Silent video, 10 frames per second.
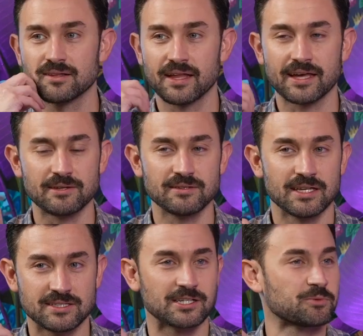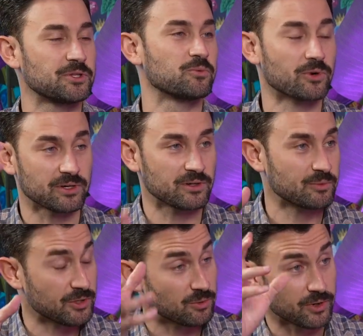like it does when you're
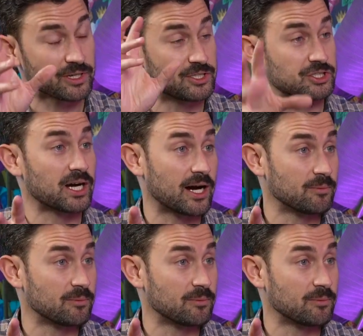working a job